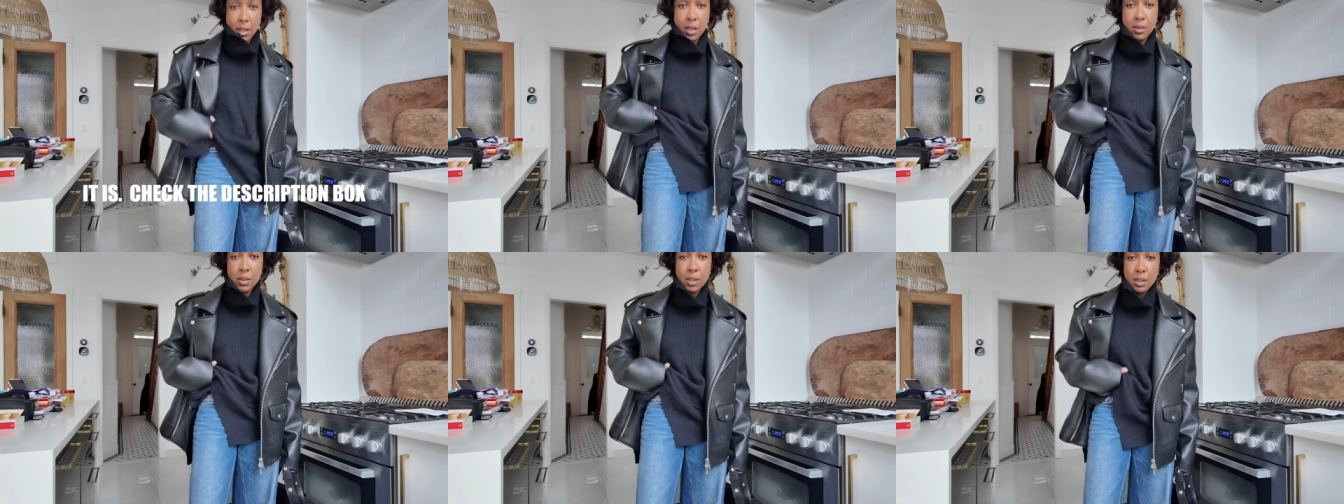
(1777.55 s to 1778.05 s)

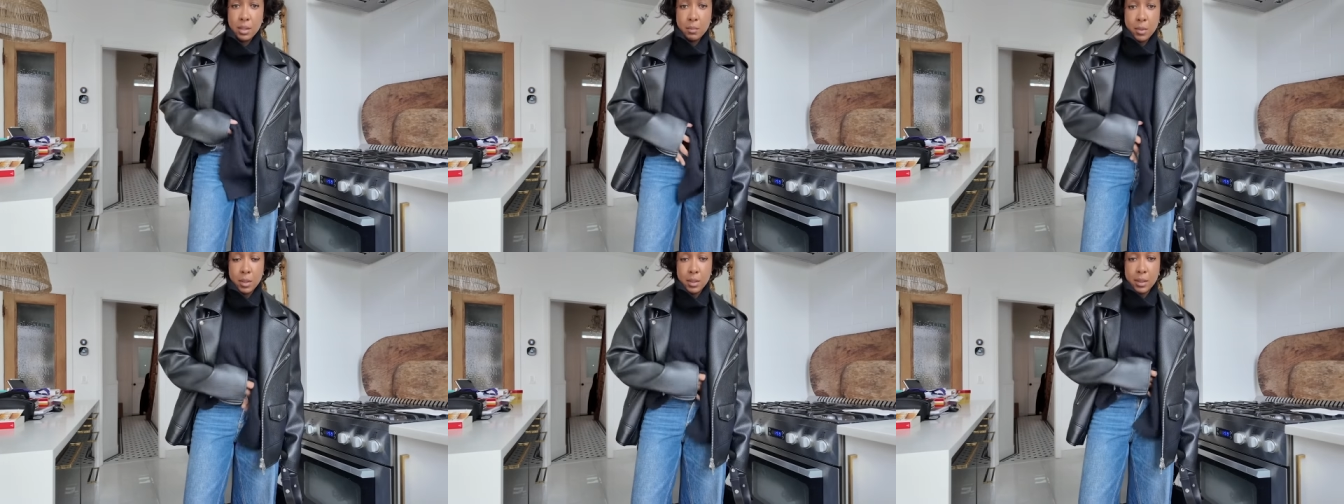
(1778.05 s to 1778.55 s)
And then
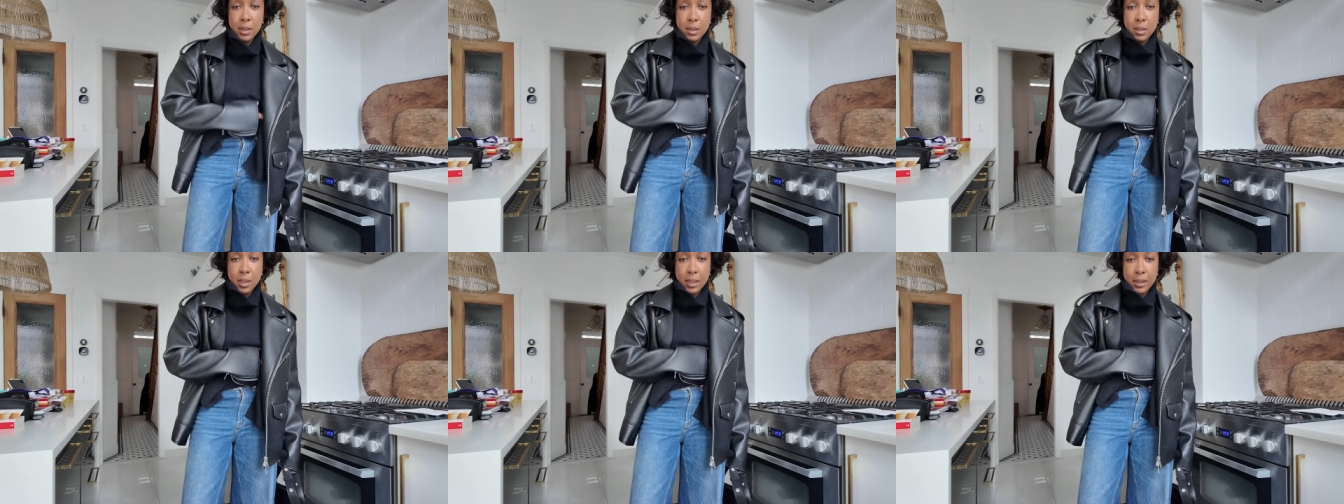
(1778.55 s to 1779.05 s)
my
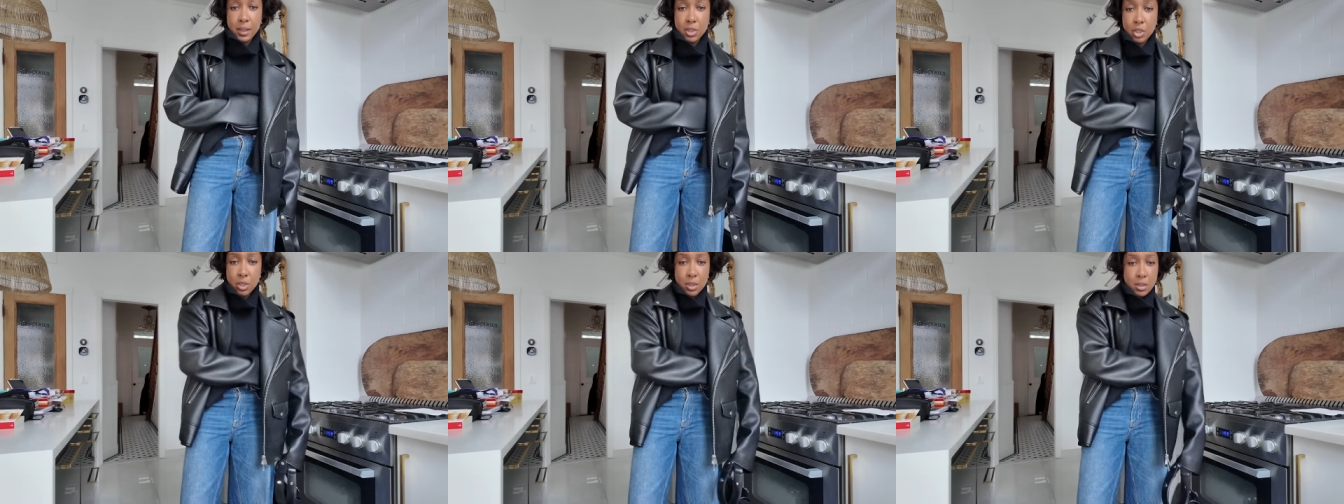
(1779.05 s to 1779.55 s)
Ganni
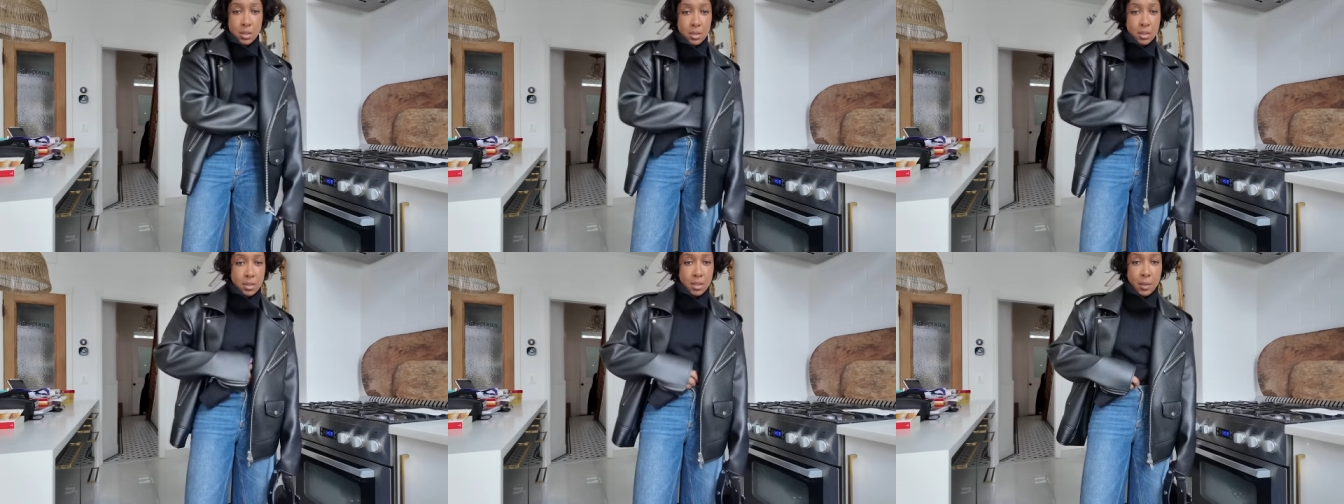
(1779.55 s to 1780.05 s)
jeans,
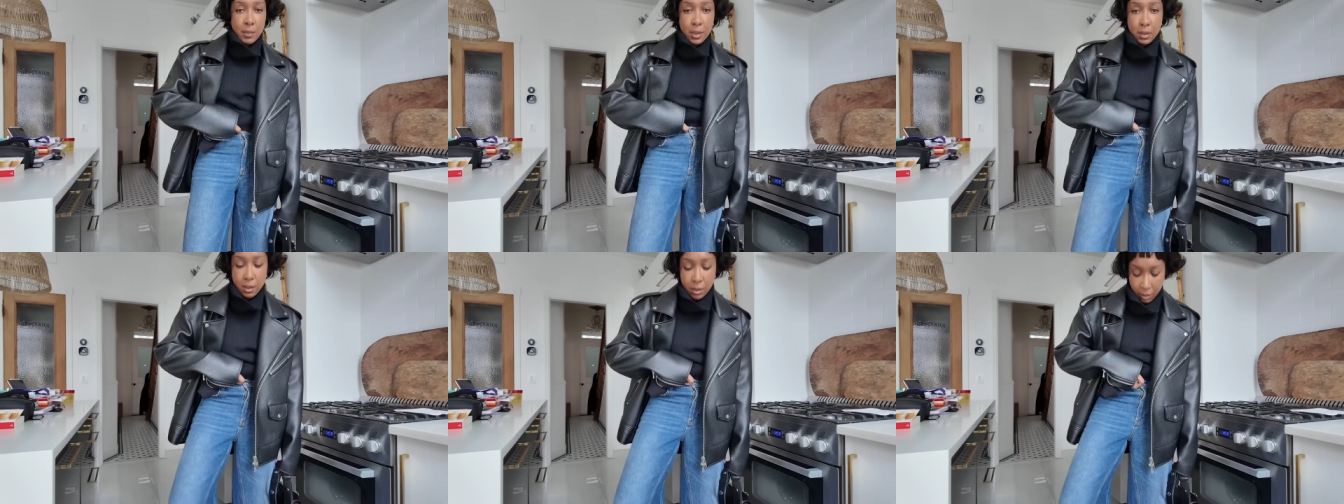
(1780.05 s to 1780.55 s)
this time in
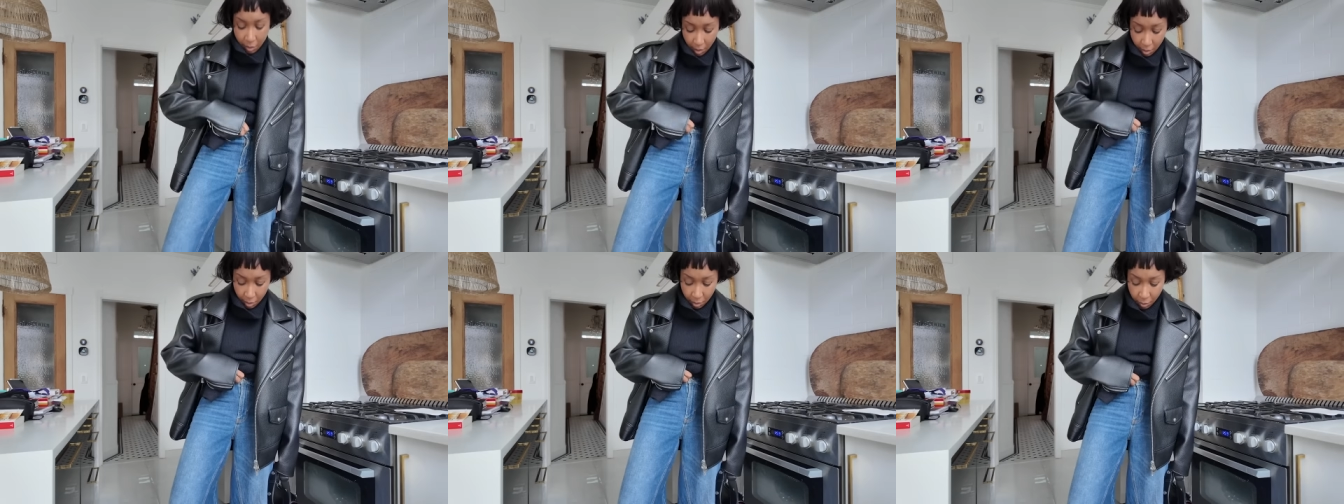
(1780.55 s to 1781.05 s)
the,
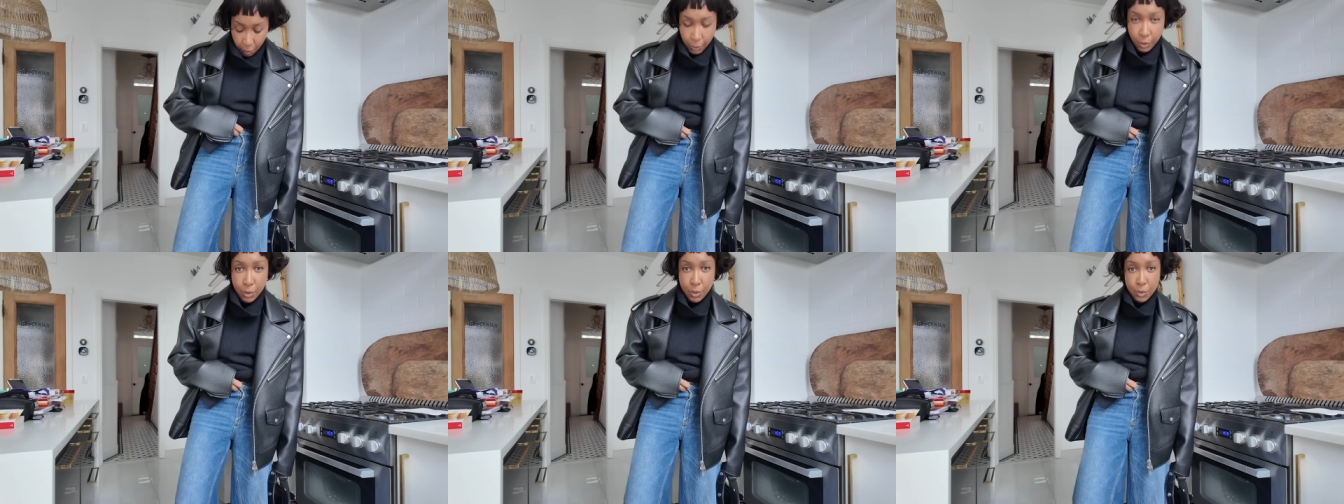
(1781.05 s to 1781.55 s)
the
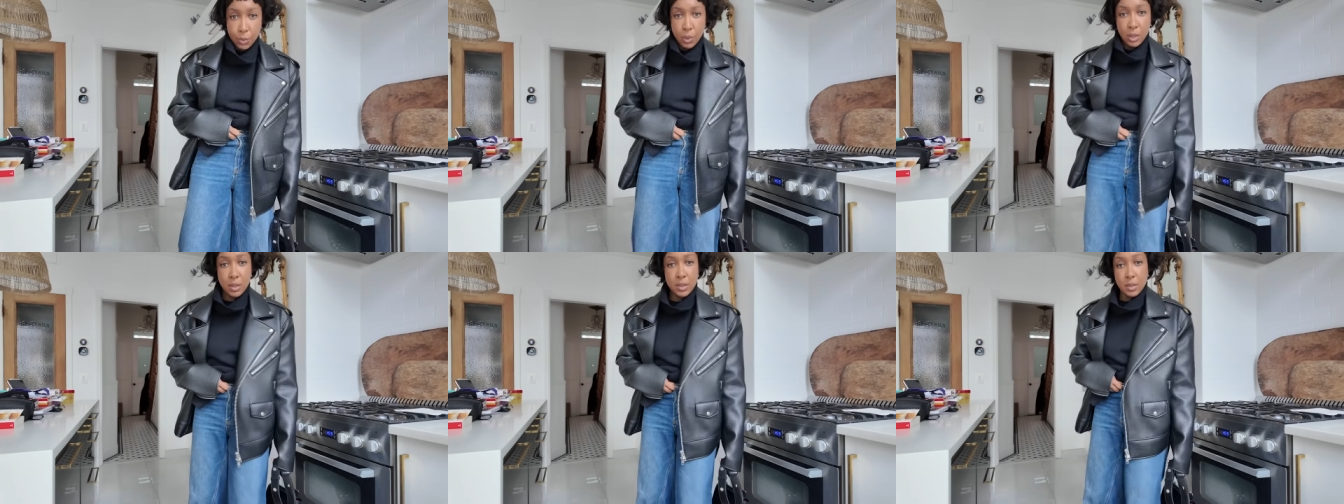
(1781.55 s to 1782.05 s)
blue.
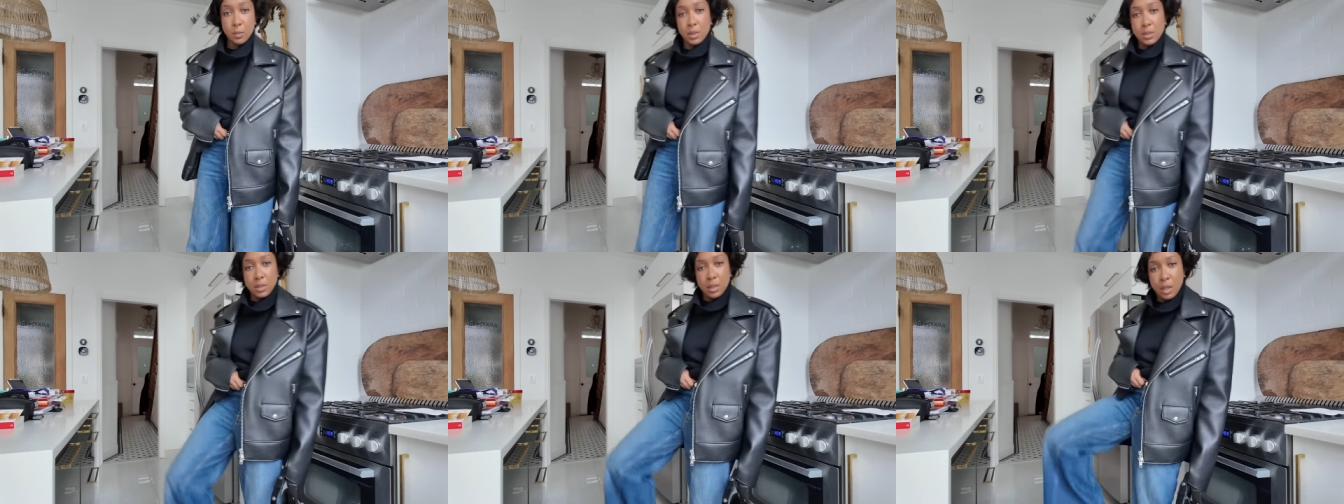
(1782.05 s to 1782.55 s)
These are the
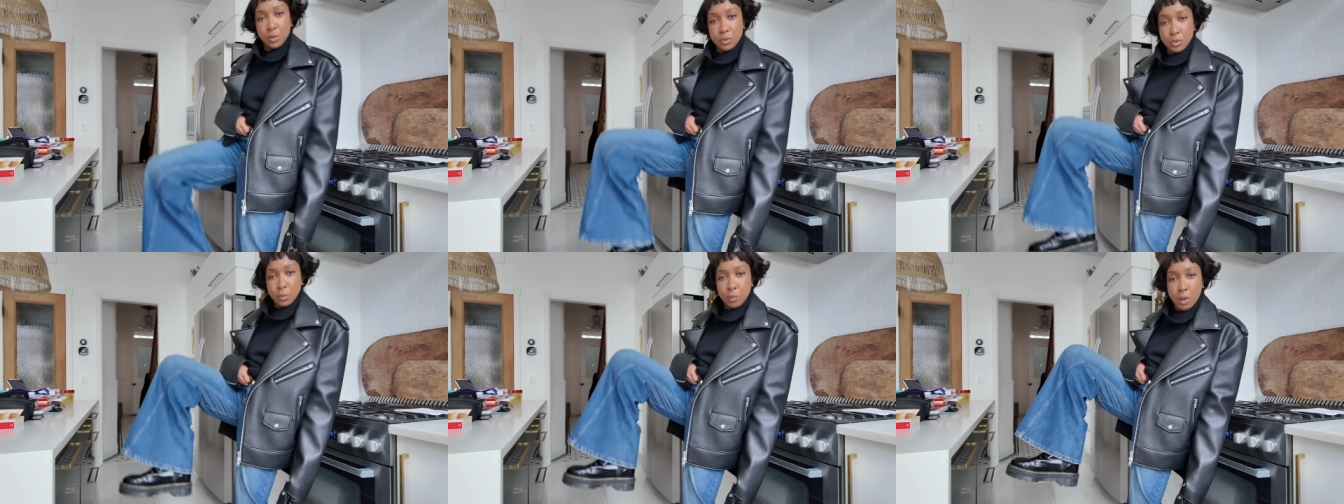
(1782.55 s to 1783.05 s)
ones that are
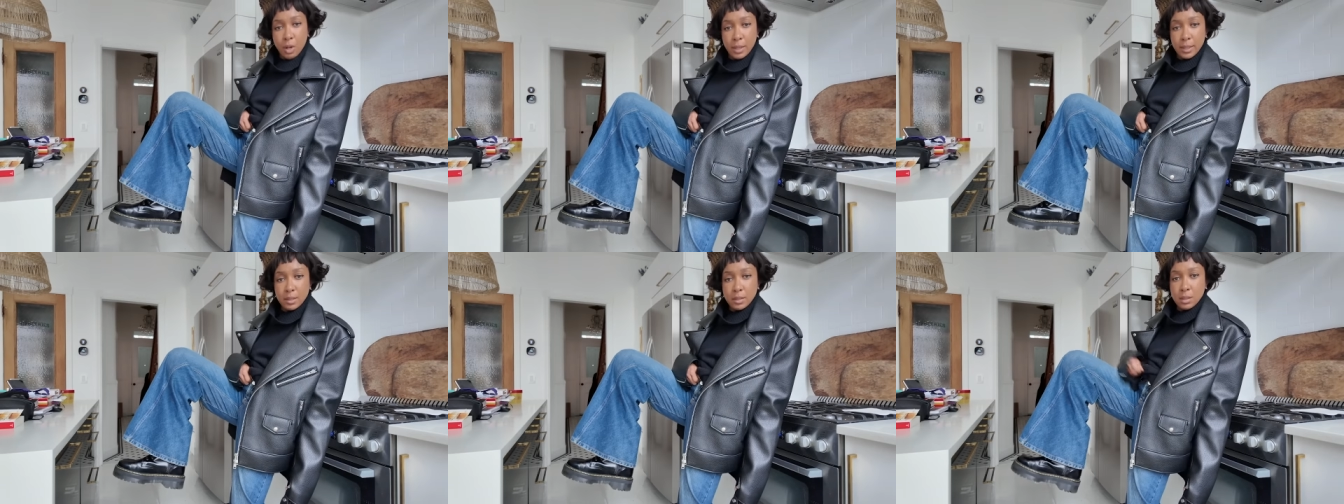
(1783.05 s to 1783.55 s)
ultra
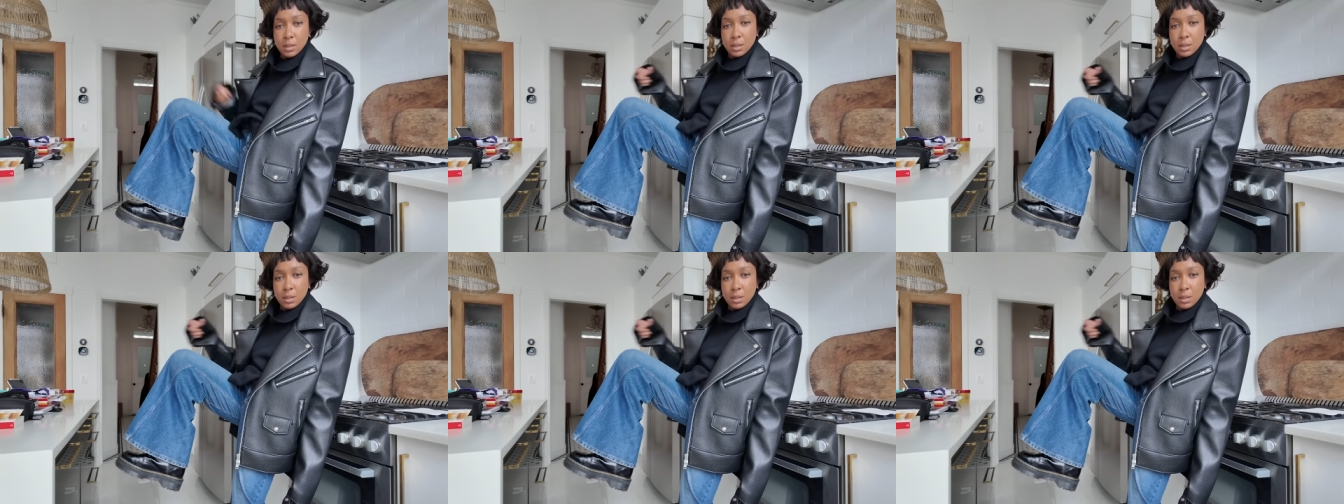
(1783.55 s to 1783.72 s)
wide.